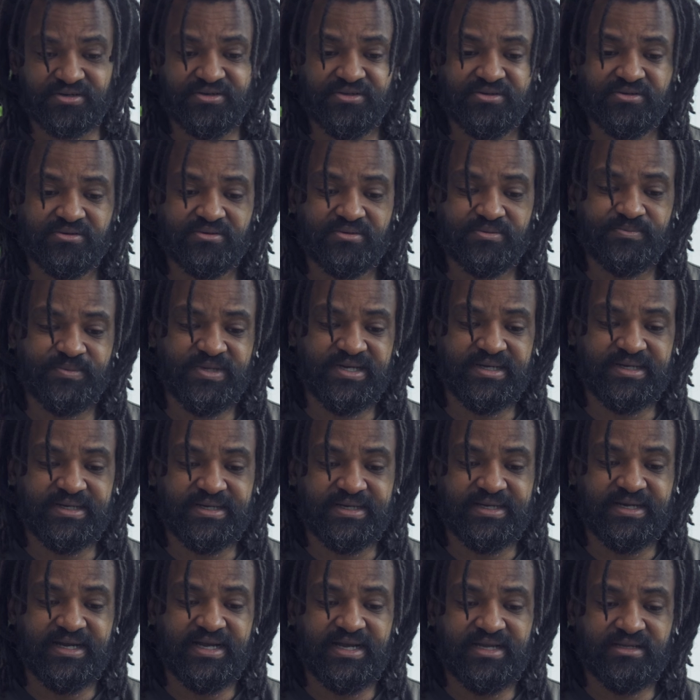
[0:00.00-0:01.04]

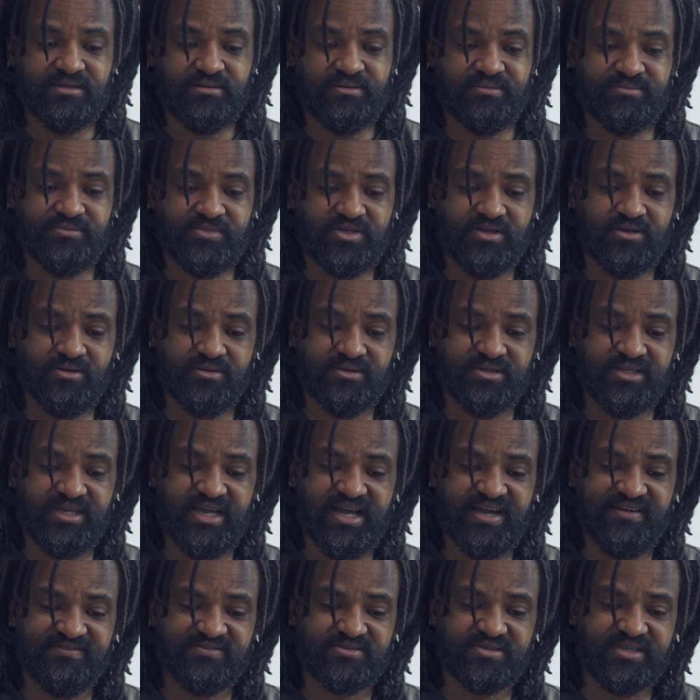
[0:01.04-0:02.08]
I only
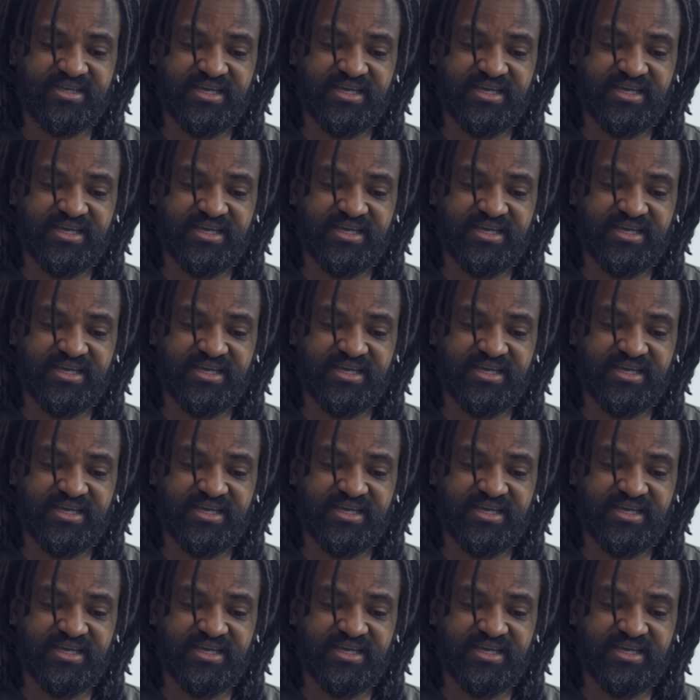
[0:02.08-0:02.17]
have to